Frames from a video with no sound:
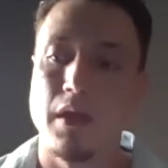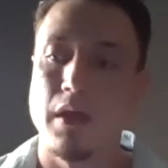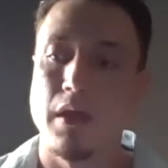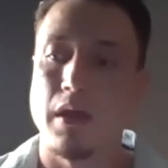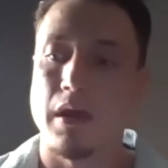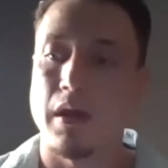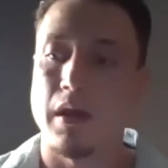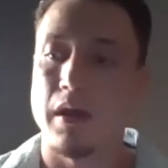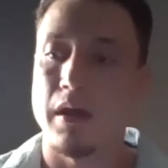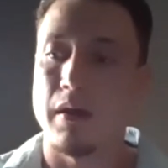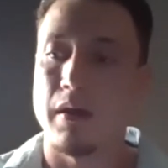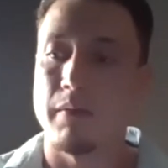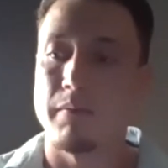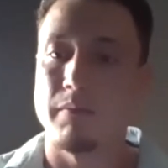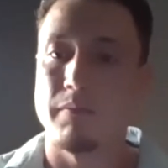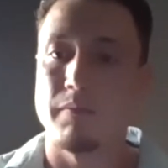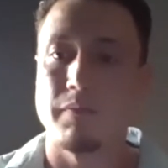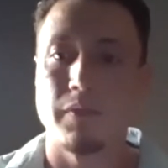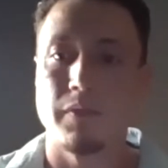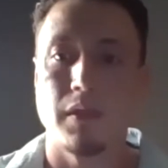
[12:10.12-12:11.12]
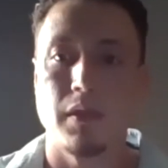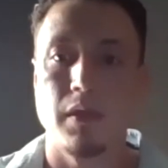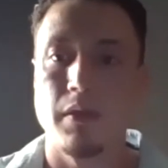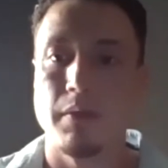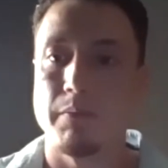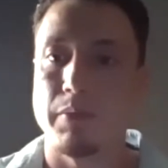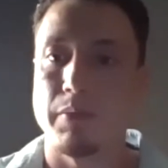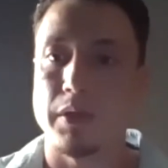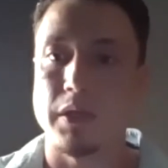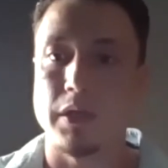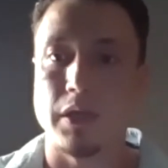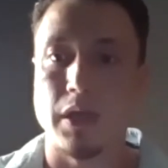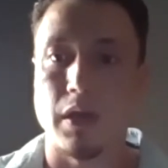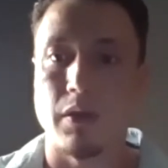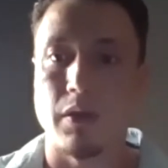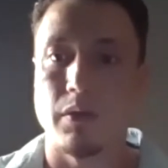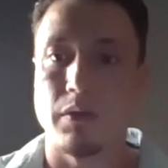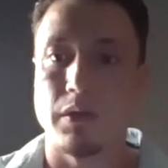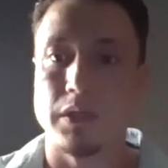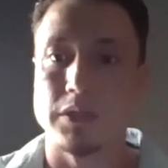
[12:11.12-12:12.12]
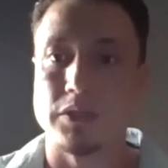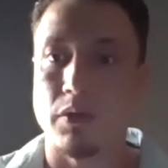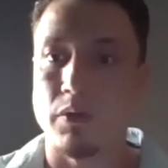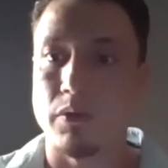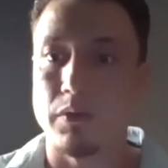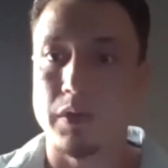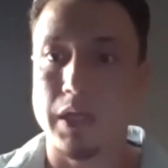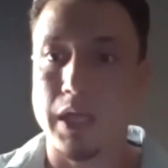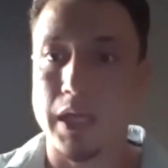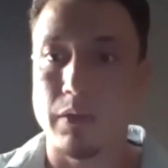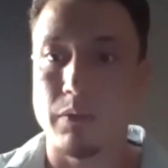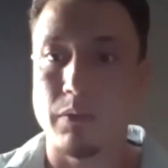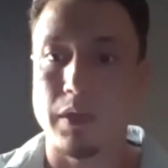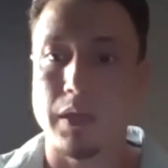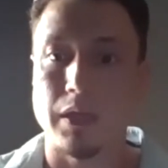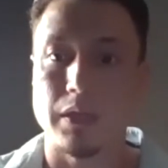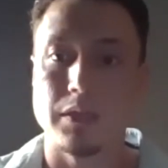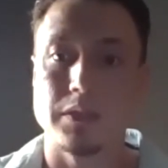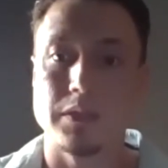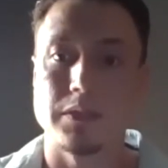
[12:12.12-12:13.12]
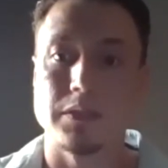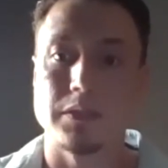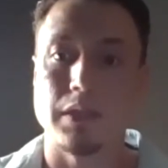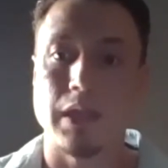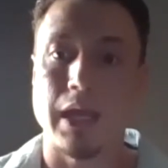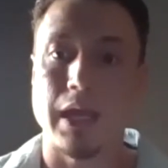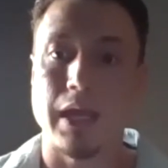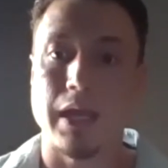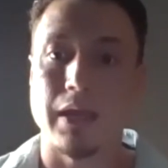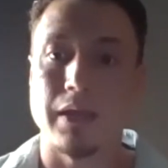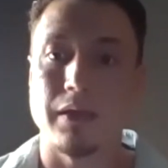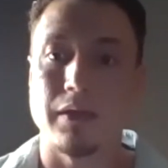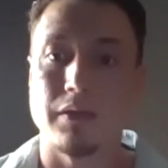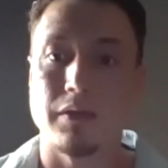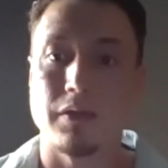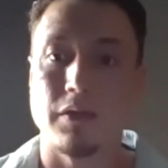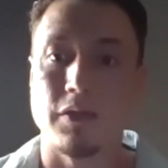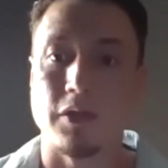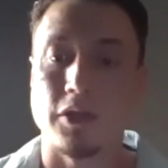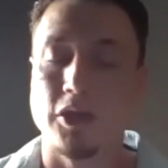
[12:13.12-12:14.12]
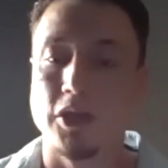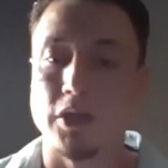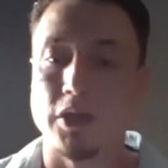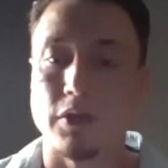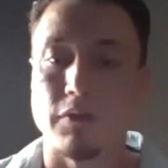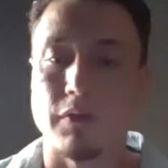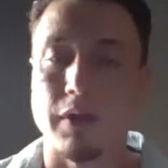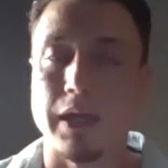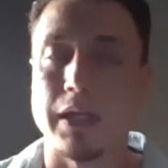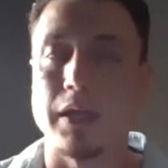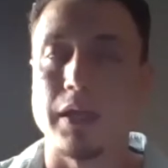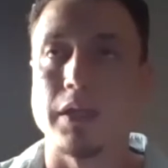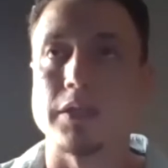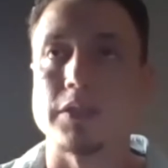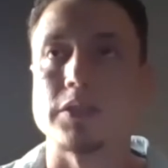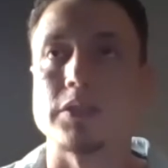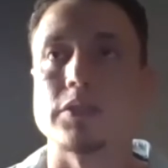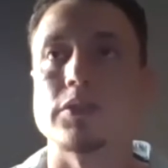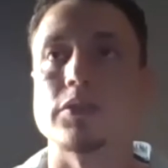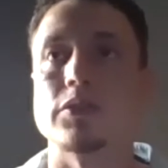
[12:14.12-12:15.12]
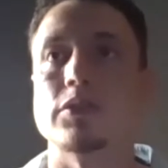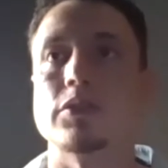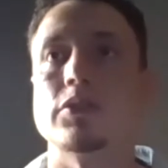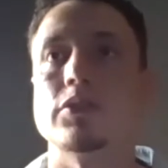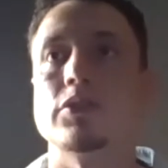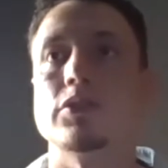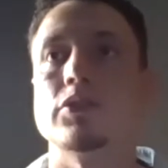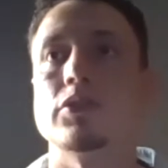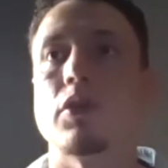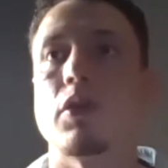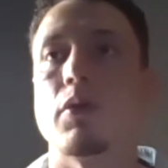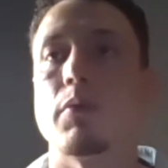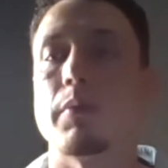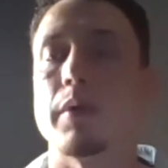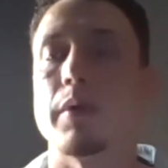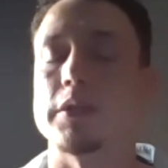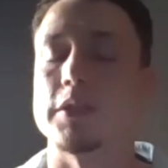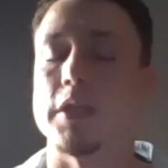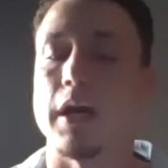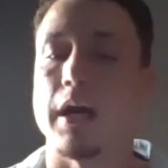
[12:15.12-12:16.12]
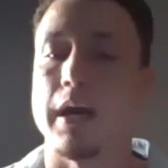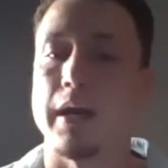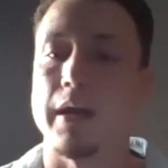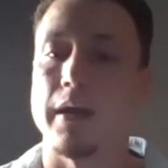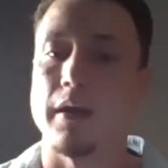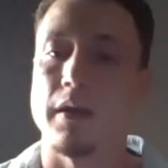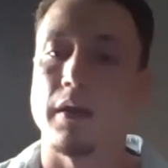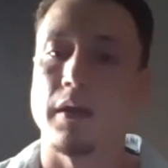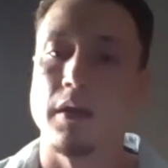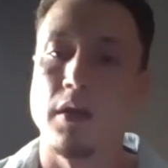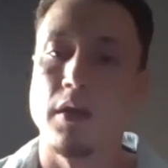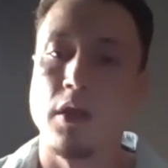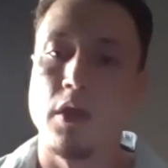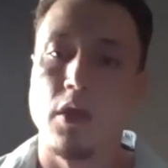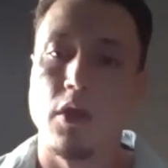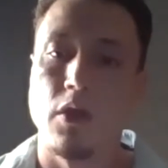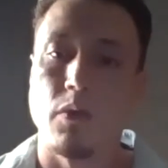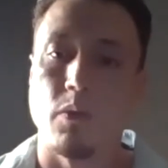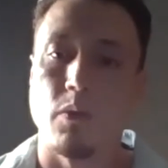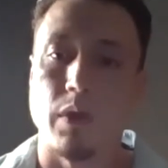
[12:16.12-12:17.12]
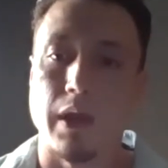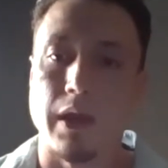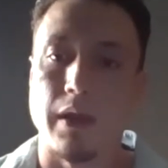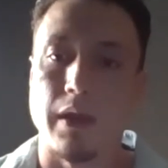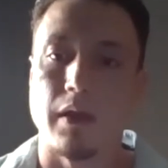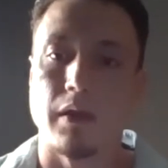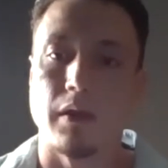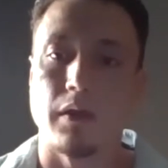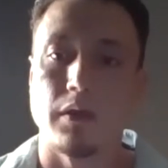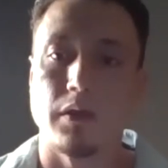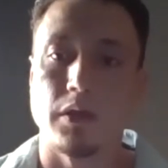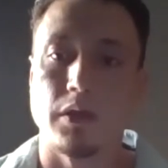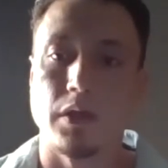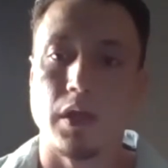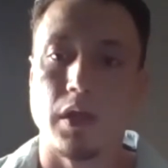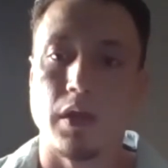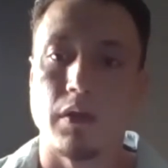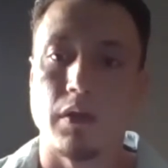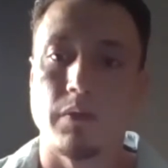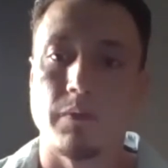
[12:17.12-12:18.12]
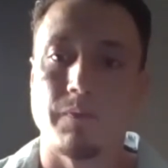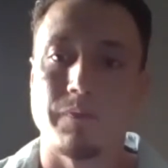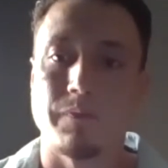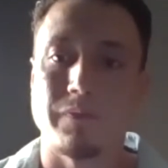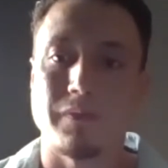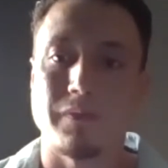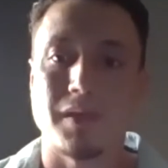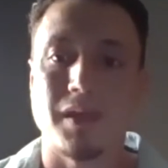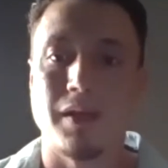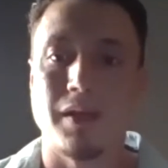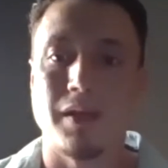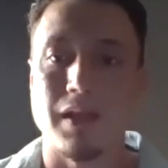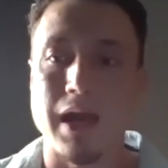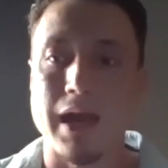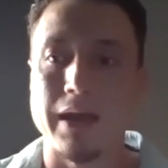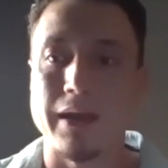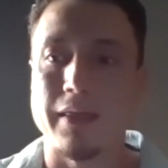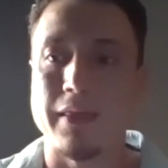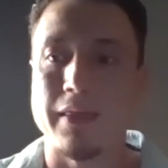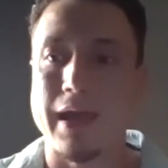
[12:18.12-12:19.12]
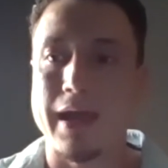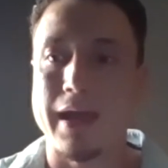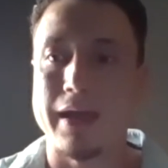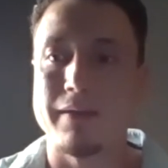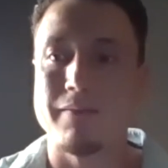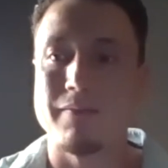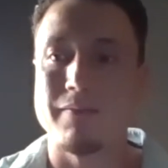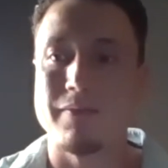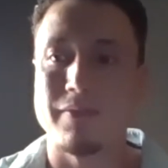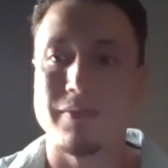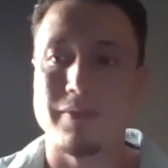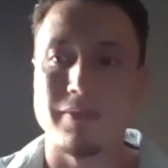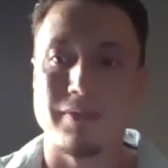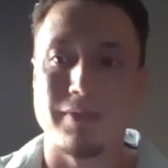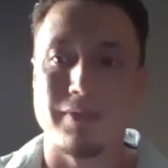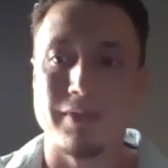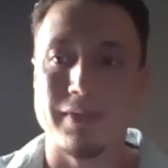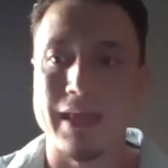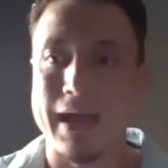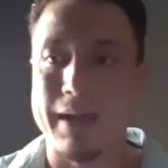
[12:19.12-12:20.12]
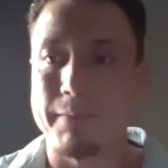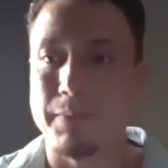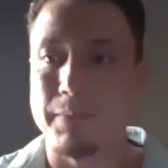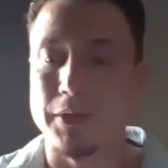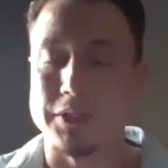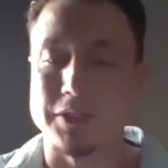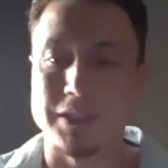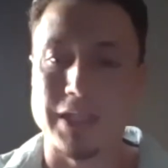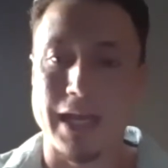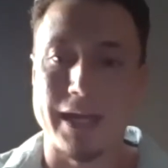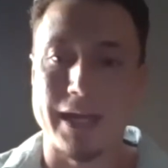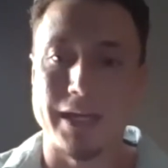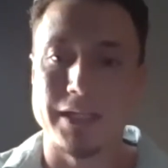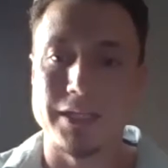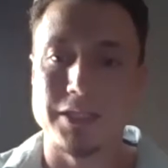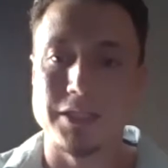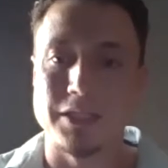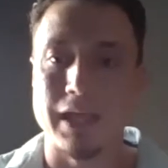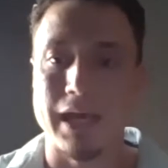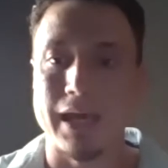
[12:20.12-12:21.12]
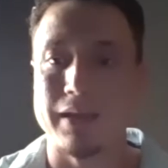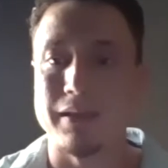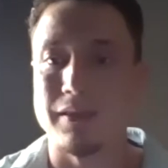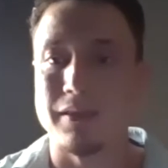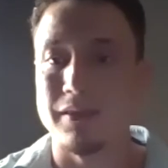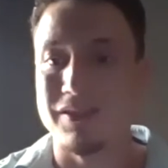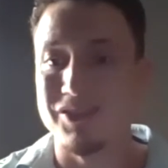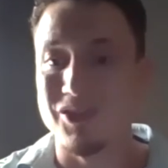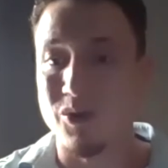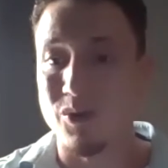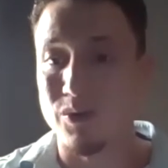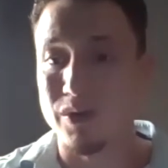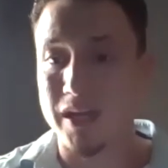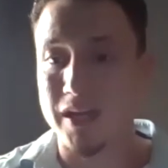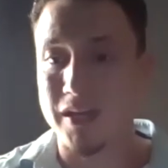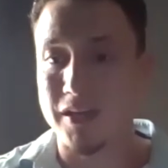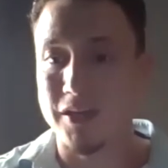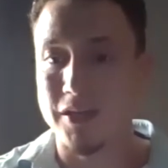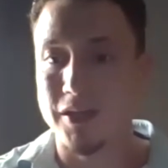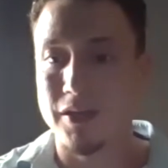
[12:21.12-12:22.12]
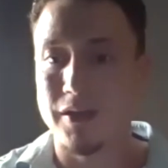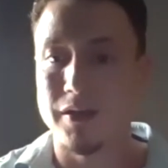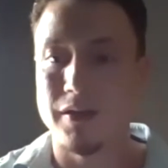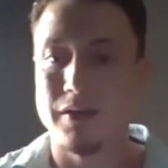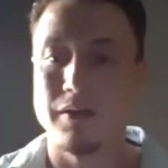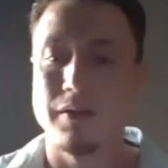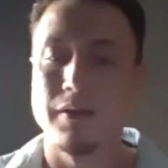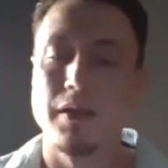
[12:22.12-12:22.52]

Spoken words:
But it's only 8 weeks, and the cure rate is so much higher, where a lot of that percentage that don't get cured,